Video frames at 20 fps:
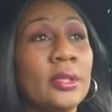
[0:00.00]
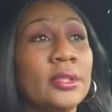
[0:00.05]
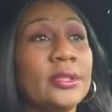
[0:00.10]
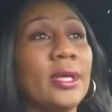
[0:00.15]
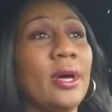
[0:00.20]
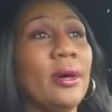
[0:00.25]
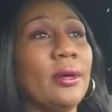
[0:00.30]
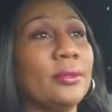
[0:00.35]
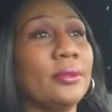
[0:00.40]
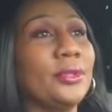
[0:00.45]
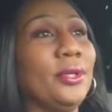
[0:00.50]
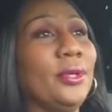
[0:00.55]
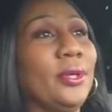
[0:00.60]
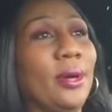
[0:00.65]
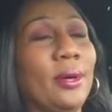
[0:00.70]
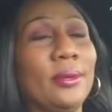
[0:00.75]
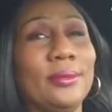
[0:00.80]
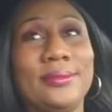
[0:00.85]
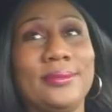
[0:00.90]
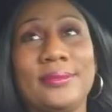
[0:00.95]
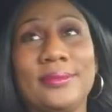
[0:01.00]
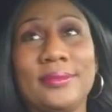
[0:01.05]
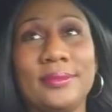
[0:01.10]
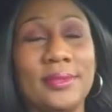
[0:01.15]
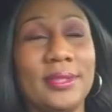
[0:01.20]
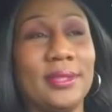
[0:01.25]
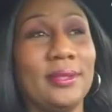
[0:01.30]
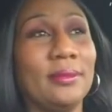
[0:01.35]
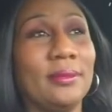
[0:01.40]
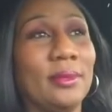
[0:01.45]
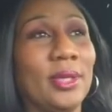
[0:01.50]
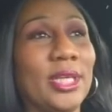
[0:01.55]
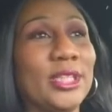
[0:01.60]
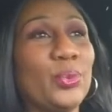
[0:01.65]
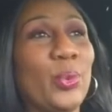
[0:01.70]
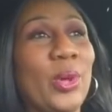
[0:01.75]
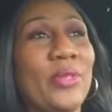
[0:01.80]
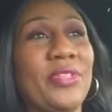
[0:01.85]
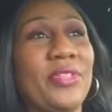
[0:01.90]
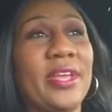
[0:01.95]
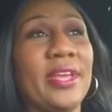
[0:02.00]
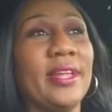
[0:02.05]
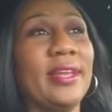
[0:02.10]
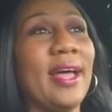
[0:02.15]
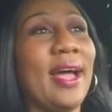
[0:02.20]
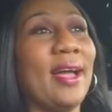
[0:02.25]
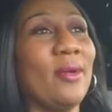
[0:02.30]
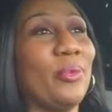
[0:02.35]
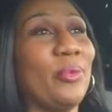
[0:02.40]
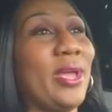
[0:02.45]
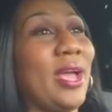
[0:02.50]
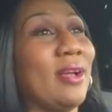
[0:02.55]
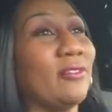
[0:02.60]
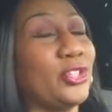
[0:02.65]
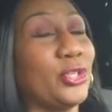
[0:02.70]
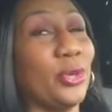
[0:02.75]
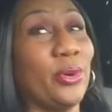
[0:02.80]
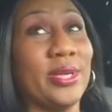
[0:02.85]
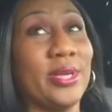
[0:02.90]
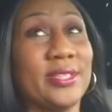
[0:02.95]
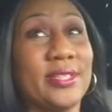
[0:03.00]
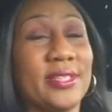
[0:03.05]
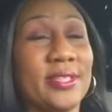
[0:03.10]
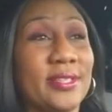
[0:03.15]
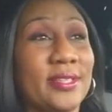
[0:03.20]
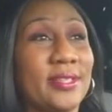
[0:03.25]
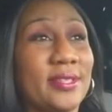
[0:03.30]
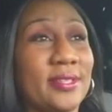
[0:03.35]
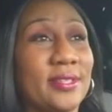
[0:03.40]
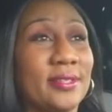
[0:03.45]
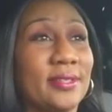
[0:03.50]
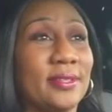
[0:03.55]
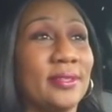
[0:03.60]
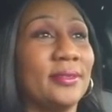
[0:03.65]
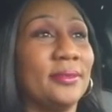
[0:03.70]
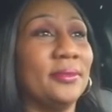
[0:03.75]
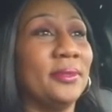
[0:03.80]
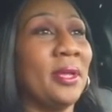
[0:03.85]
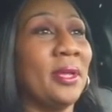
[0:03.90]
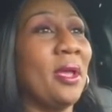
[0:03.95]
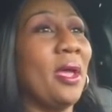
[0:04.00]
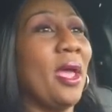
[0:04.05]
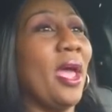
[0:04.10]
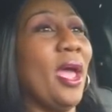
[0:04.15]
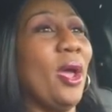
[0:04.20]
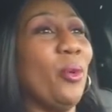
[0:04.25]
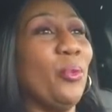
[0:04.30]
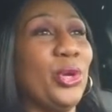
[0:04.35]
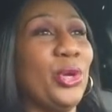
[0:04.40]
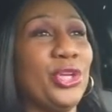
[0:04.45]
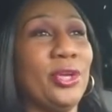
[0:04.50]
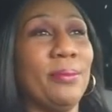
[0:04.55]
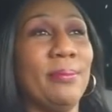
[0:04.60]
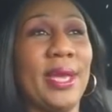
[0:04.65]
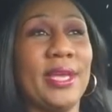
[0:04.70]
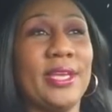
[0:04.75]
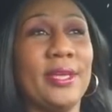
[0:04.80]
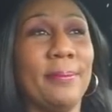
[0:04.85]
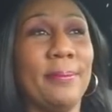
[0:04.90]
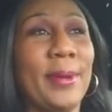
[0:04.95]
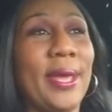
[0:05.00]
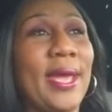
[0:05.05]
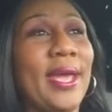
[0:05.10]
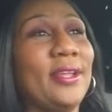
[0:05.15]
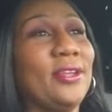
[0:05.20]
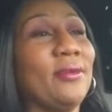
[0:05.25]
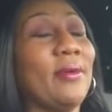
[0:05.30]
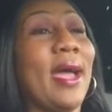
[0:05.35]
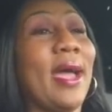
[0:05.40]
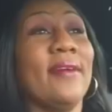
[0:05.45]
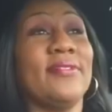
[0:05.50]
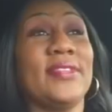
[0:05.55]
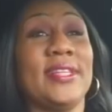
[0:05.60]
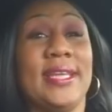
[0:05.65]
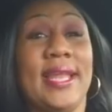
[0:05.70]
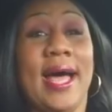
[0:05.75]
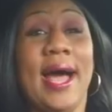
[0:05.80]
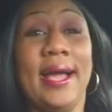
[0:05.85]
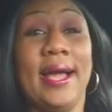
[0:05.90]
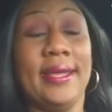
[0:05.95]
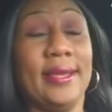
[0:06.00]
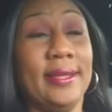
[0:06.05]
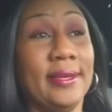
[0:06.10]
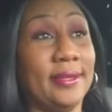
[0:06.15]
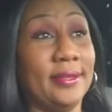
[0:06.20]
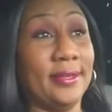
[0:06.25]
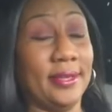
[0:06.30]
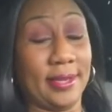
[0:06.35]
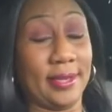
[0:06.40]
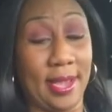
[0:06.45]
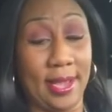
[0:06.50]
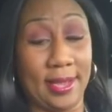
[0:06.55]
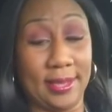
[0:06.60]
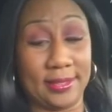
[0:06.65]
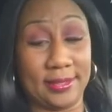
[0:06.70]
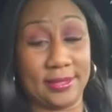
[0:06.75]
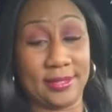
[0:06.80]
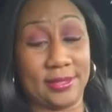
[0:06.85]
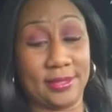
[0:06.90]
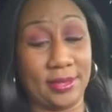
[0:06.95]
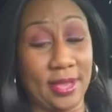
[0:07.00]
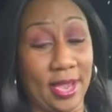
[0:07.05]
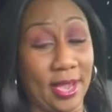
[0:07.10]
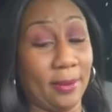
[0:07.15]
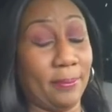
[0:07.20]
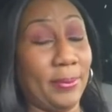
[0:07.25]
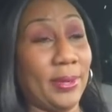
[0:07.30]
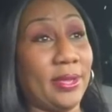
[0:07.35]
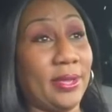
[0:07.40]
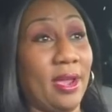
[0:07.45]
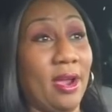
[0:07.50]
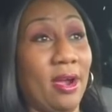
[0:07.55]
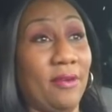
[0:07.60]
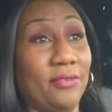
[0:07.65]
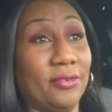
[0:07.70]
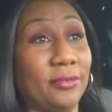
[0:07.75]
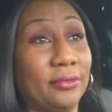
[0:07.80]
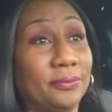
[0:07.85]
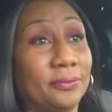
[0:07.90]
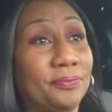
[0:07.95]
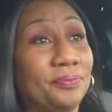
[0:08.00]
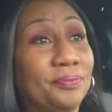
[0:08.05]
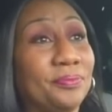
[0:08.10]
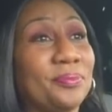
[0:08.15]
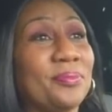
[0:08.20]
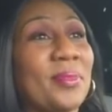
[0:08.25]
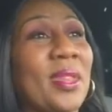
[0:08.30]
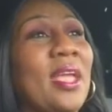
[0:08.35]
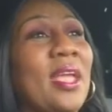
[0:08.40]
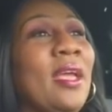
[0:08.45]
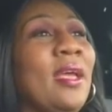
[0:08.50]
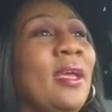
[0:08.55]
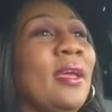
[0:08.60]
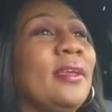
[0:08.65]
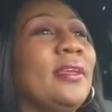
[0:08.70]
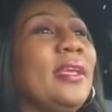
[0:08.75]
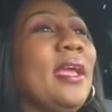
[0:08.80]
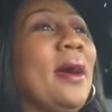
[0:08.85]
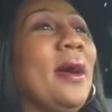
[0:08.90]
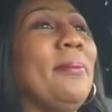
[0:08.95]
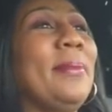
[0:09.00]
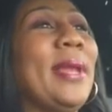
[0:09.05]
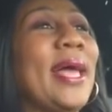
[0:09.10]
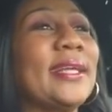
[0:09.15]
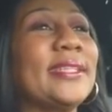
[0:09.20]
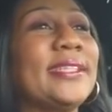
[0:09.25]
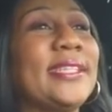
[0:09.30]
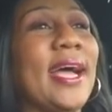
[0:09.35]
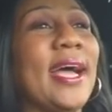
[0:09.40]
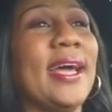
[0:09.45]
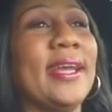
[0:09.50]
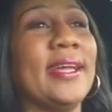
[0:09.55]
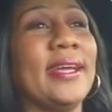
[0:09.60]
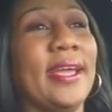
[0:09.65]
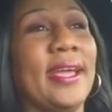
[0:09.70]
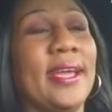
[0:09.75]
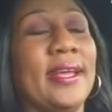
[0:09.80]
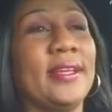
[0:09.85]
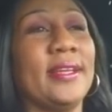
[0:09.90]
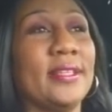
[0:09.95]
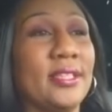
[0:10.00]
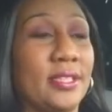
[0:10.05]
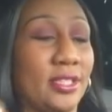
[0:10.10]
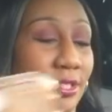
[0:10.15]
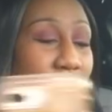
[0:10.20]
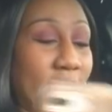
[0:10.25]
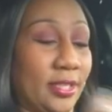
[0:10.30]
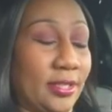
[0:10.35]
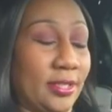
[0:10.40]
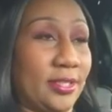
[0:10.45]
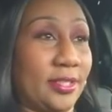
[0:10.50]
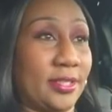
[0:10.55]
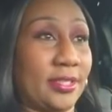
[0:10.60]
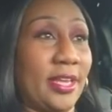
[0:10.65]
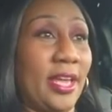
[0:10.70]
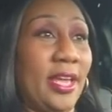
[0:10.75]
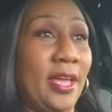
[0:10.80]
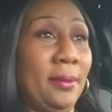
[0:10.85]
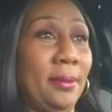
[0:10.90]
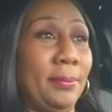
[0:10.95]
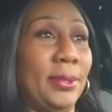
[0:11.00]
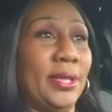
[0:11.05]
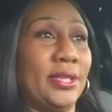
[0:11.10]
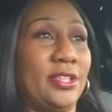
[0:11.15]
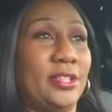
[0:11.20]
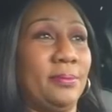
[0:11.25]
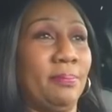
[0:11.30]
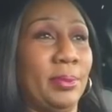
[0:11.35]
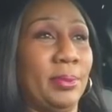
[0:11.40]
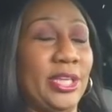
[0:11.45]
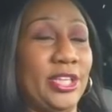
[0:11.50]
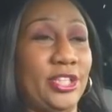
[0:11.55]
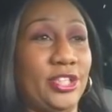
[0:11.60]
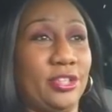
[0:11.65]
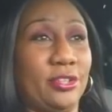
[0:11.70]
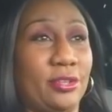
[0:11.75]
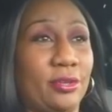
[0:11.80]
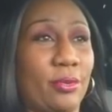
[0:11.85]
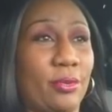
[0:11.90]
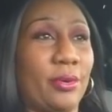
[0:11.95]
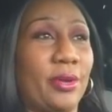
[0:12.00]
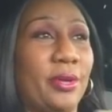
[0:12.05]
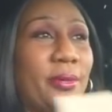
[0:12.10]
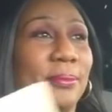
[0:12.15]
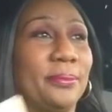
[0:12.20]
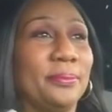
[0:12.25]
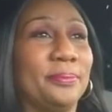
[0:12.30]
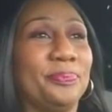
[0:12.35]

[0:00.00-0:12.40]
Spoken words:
So, you know, that's one thing in life, we have choices. And when you make your bed, you have to lie in it, you guys. You gotta be careful. Yeah, I'm BlacChyna, and it's this skin bleaching cream.